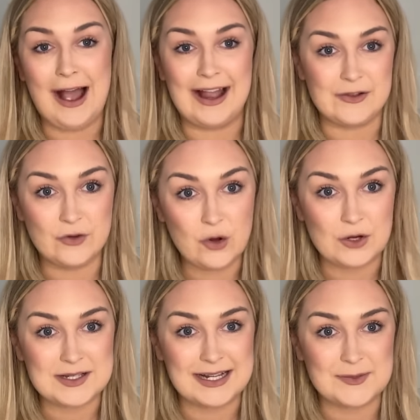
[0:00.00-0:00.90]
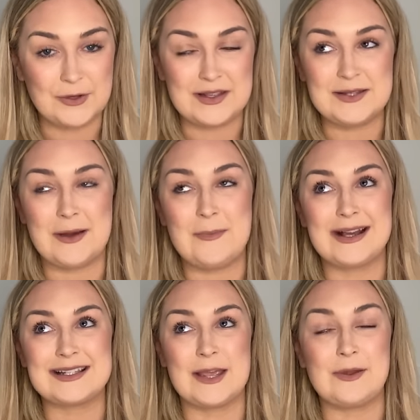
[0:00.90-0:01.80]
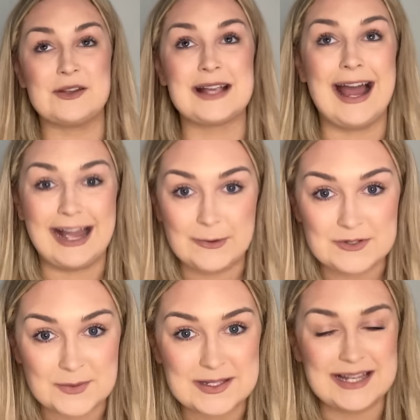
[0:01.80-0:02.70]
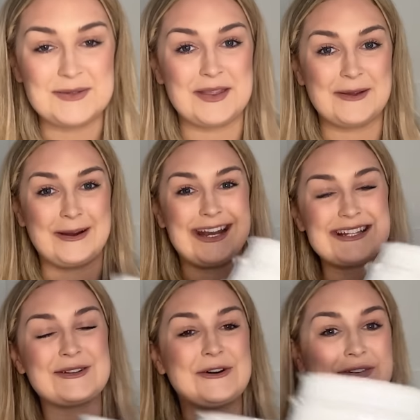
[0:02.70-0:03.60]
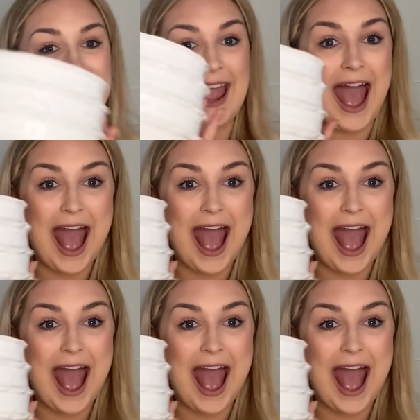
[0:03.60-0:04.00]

I of course had to put this in my basket because I was obsessed with it when I saw it